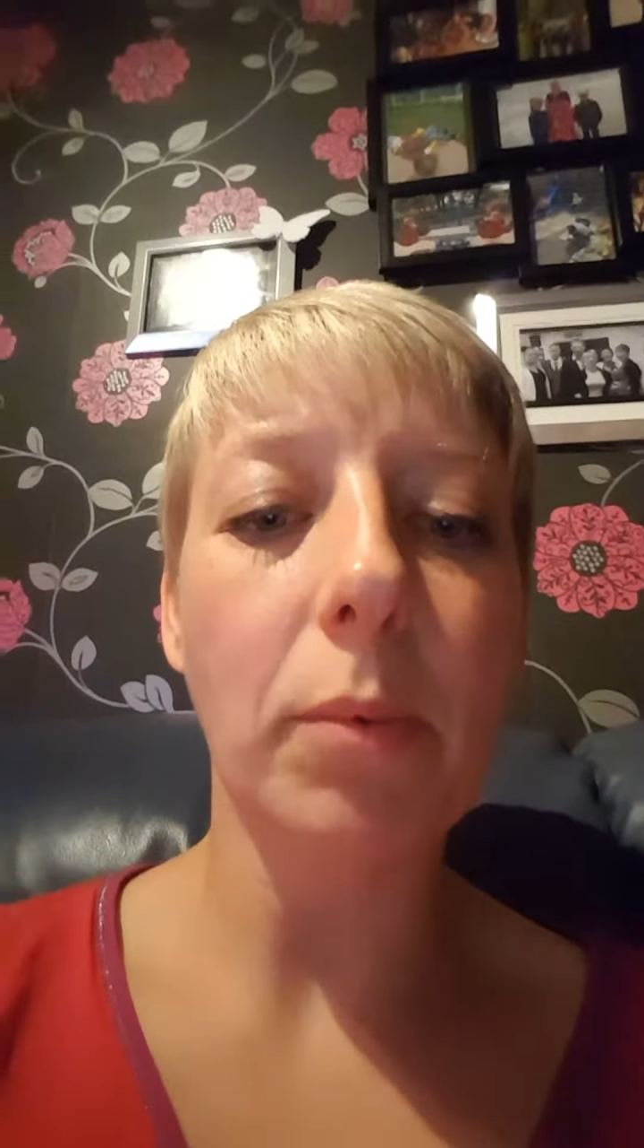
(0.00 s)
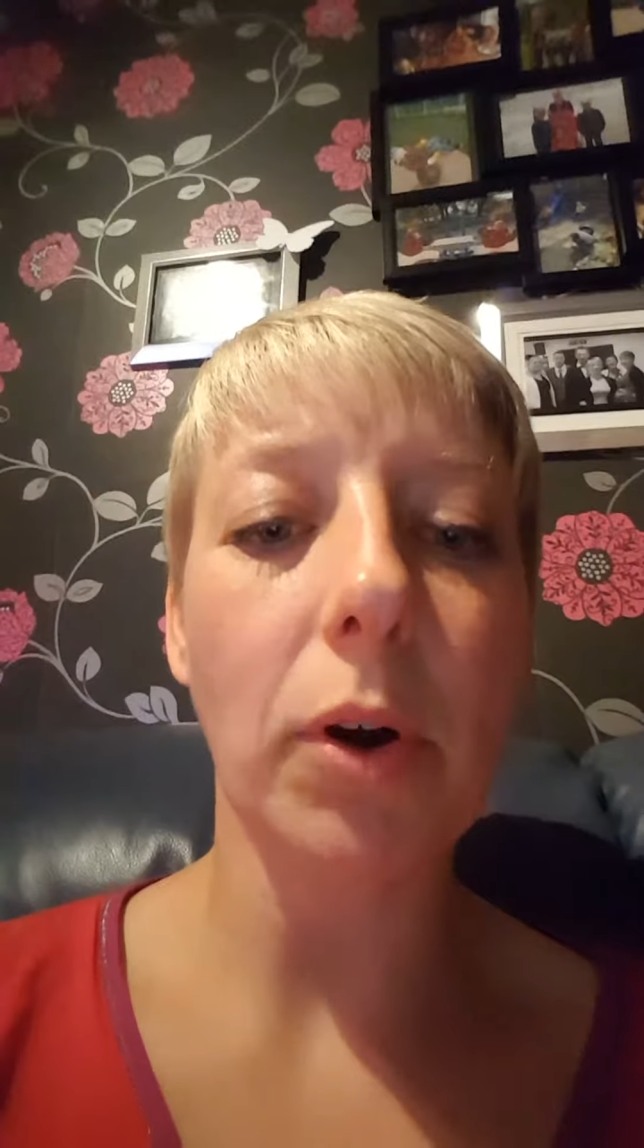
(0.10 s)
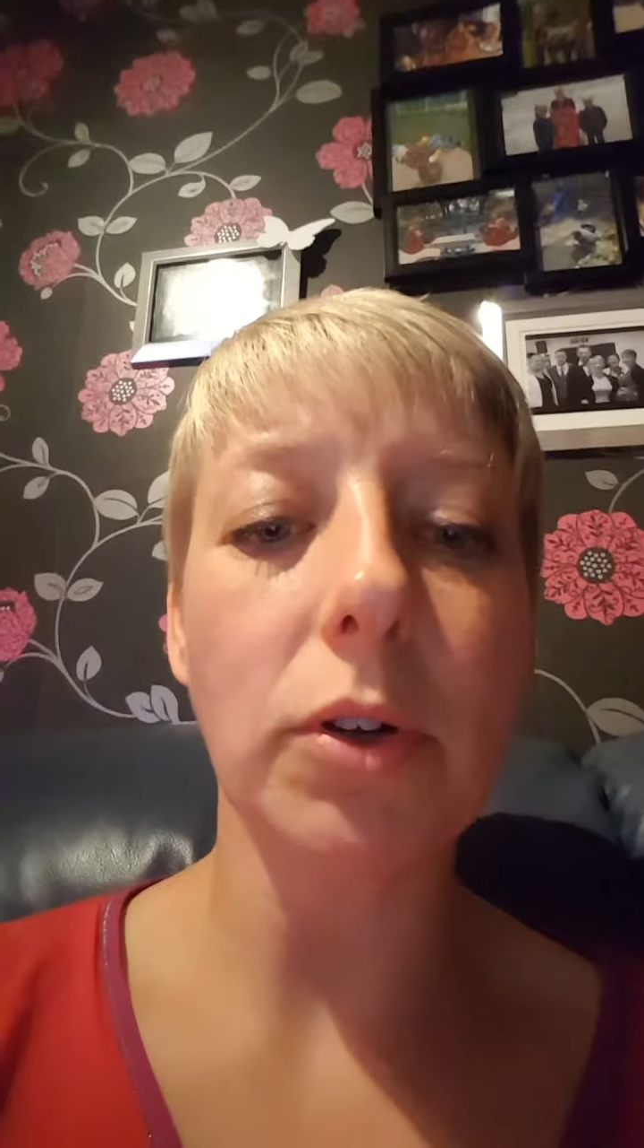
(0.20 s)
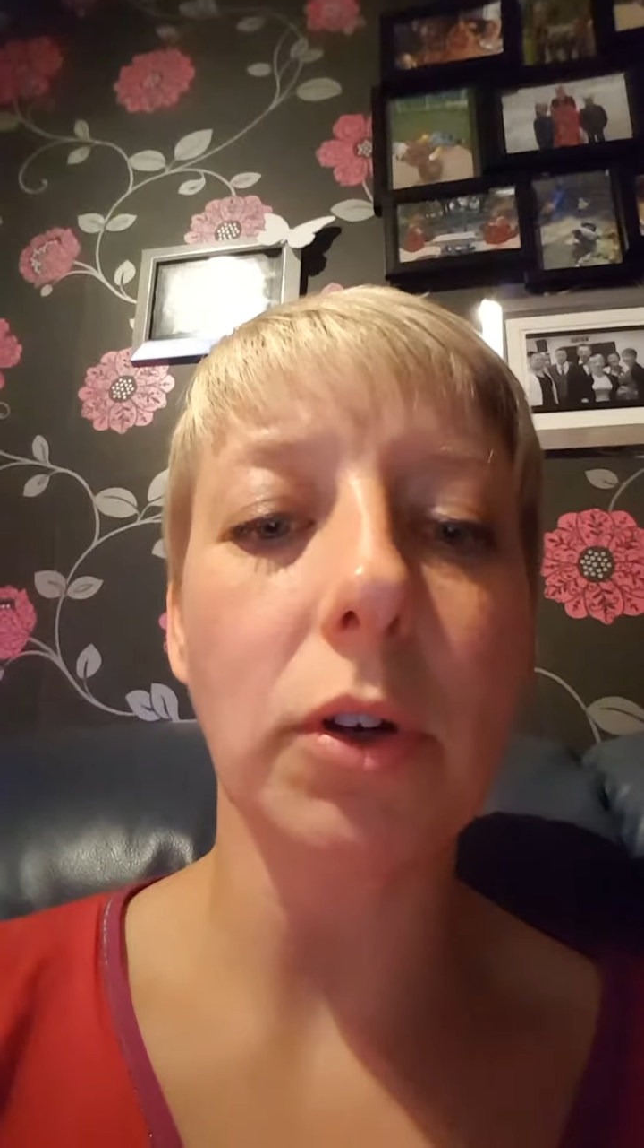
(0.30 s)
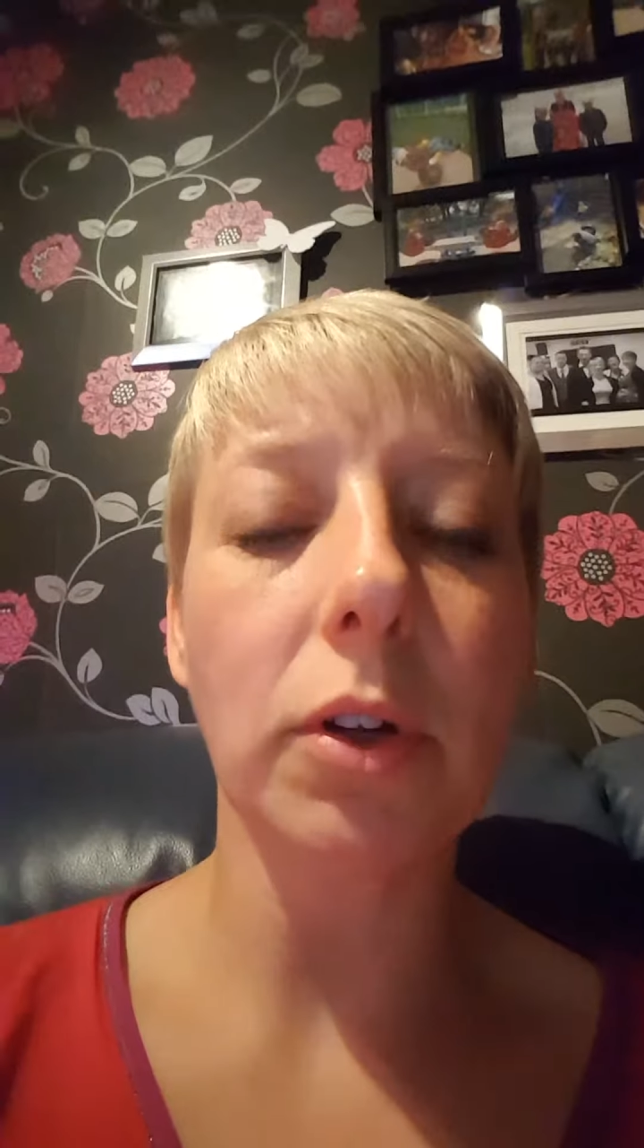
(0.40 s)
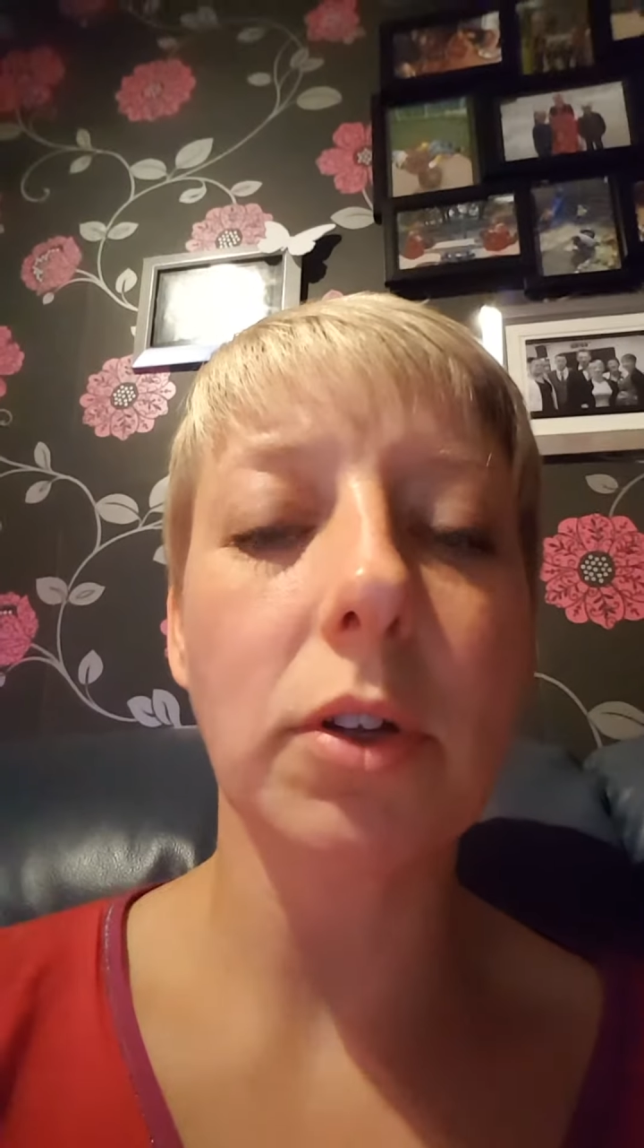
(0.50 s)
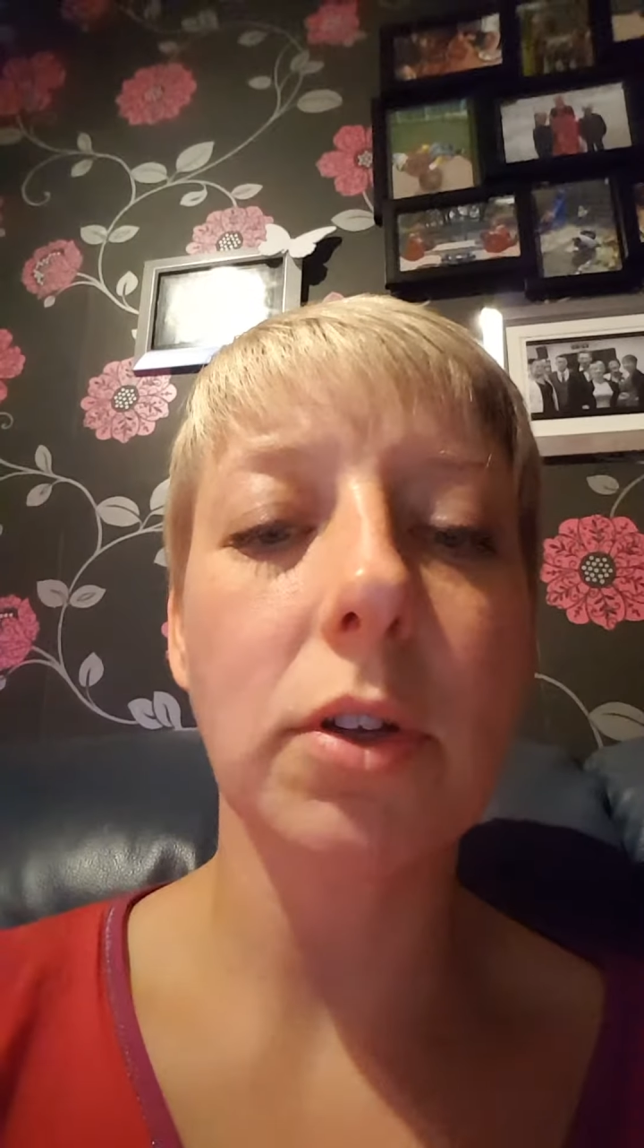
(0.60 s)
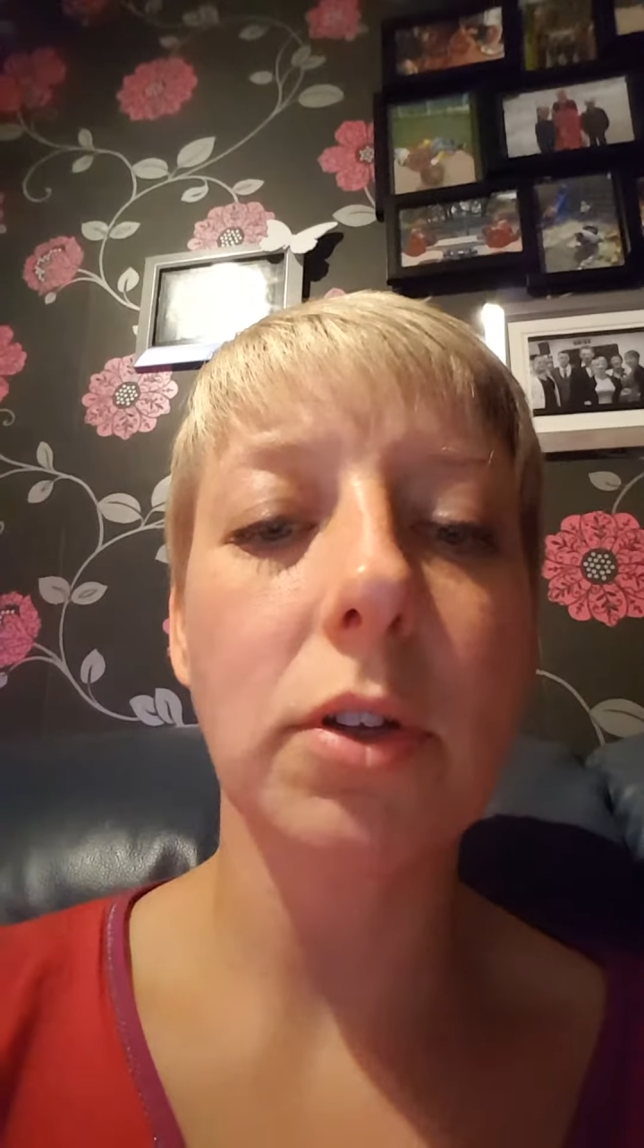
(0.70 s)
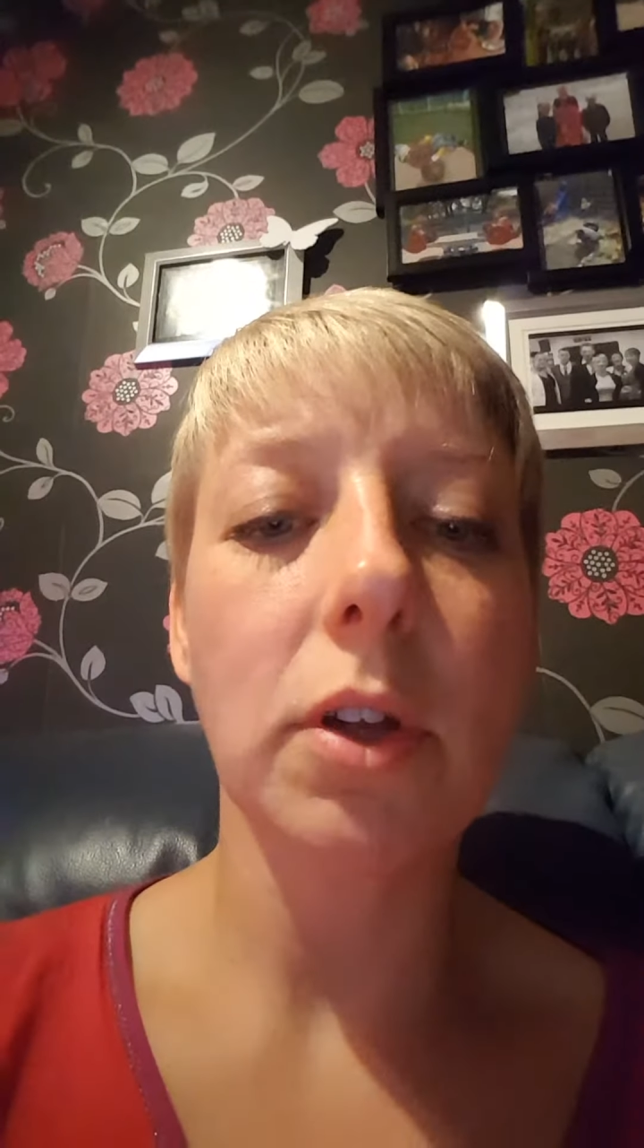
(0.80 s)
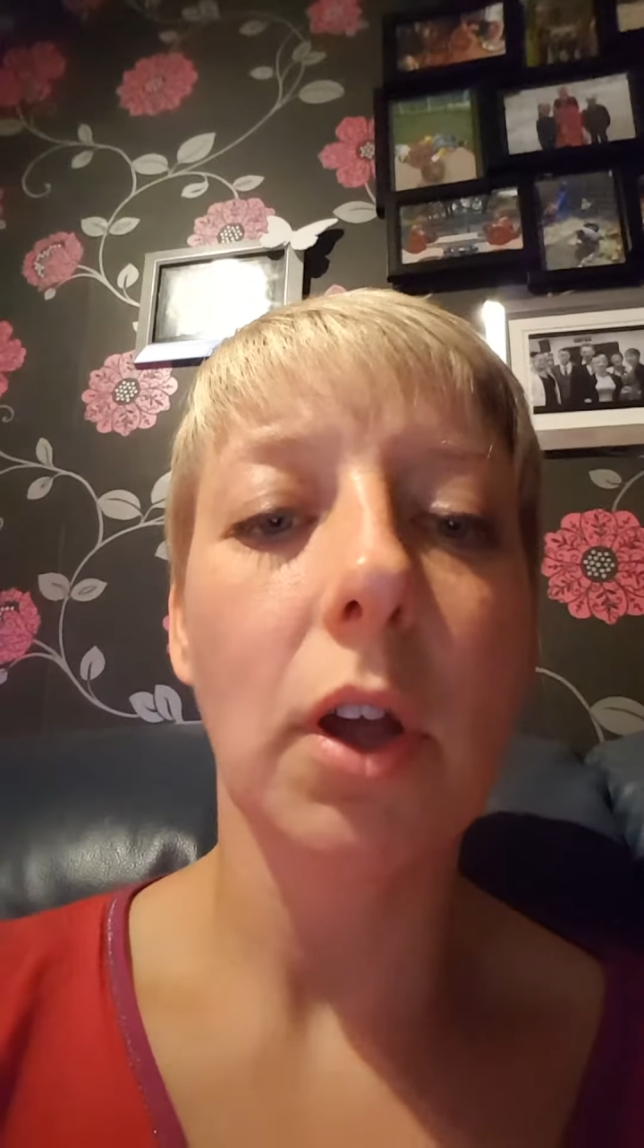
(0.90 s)

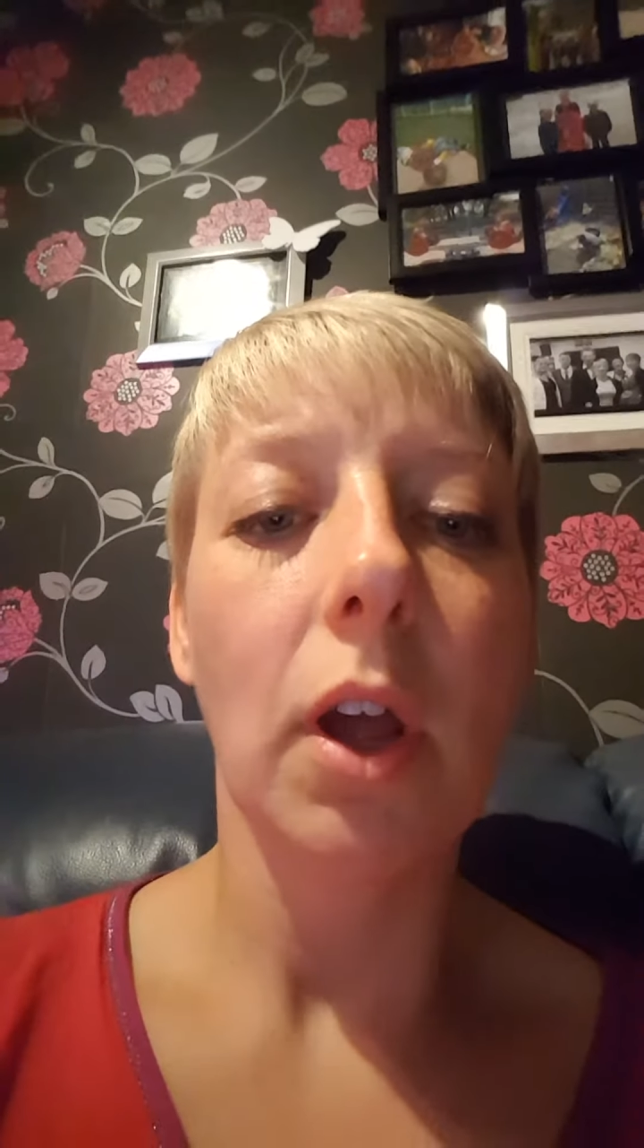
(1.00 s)
products,